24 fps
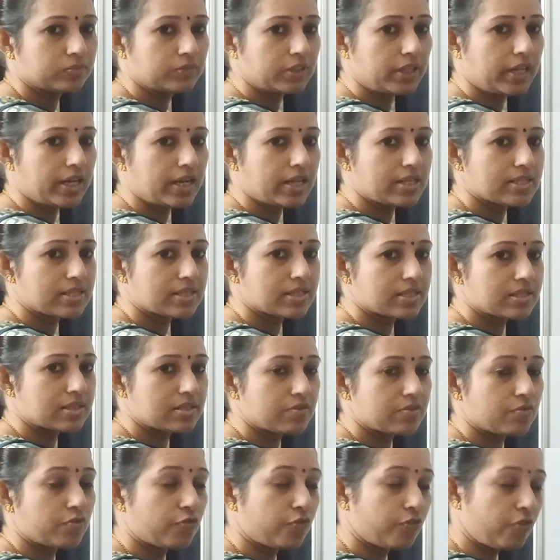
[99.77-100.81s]

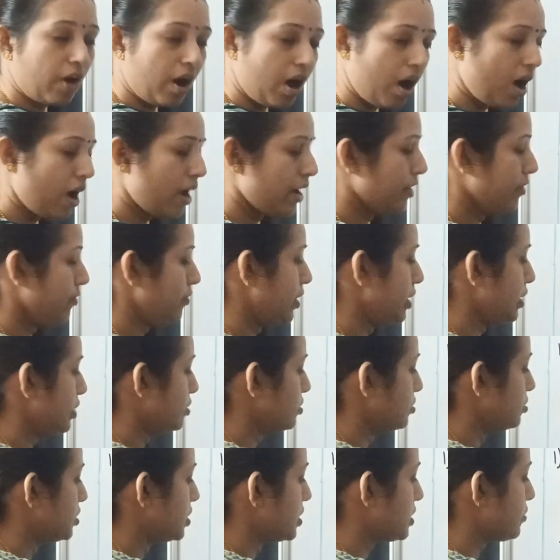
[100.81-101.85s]
Yes, 5. Very
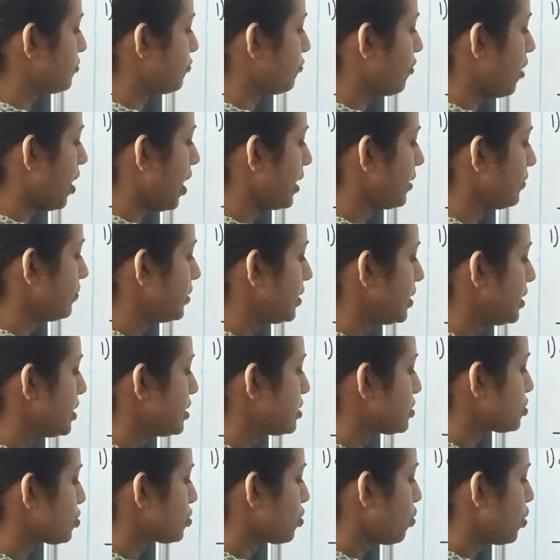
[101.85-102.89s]
good. 5.
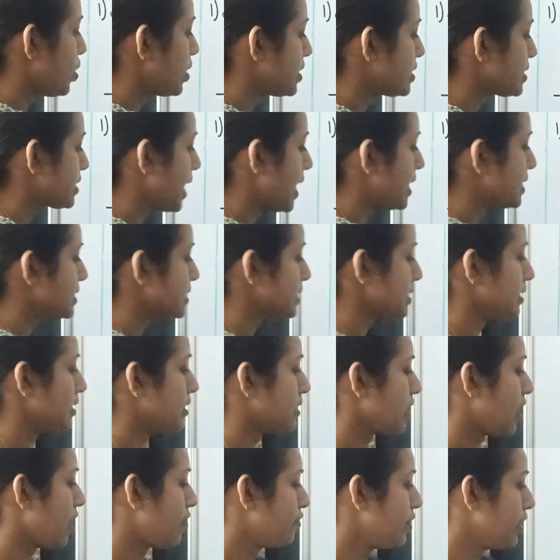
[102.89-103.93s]
So, what is the
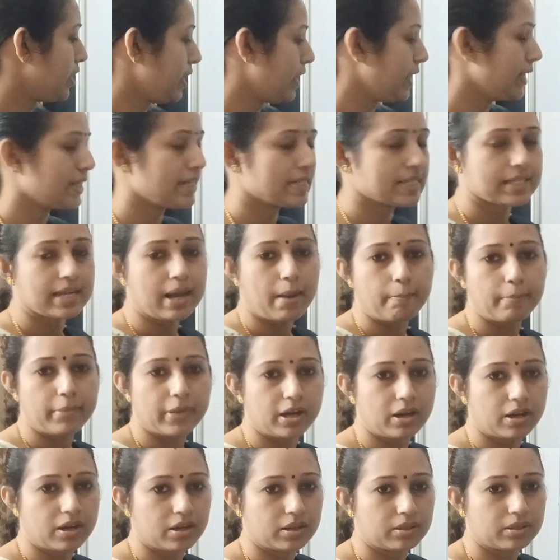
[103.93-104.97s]
answer? How we read this
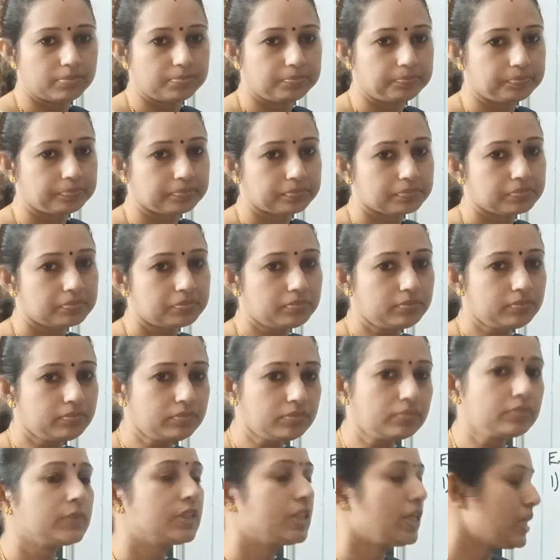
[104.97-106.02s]
number?
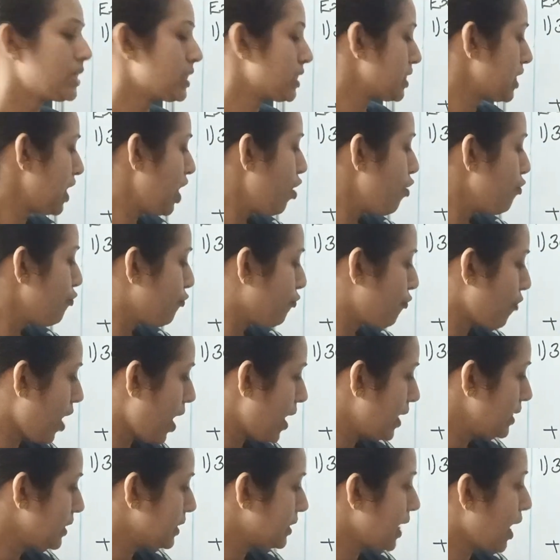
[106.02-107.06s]
Yes,
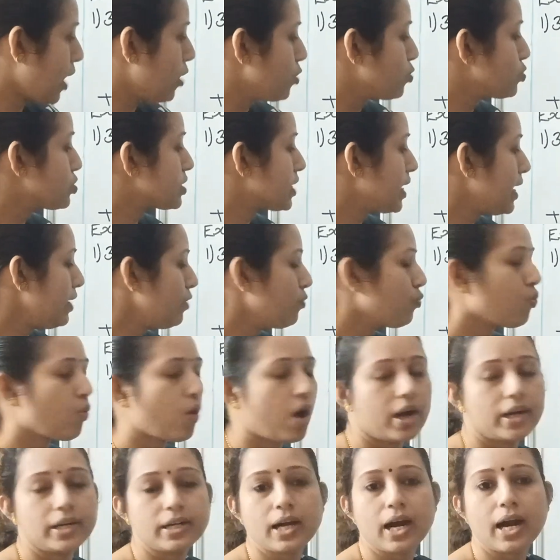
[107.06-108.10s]

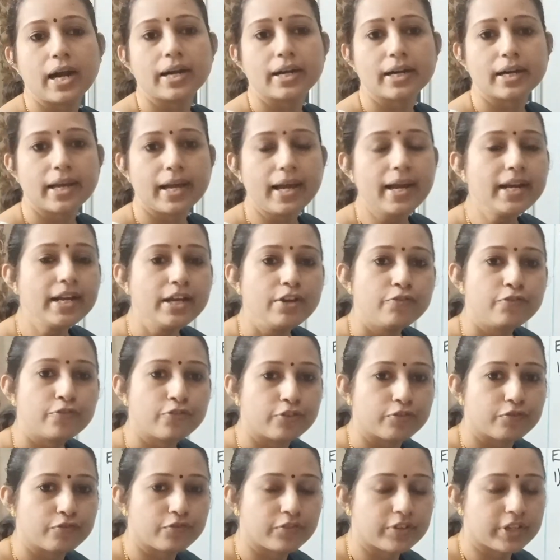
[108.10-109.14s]

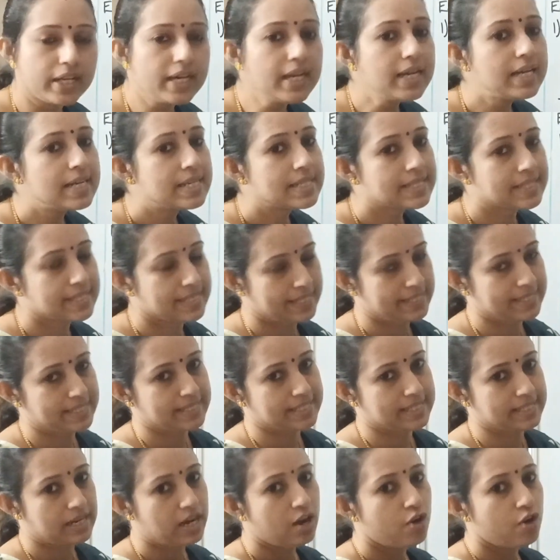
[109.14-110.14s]
5156.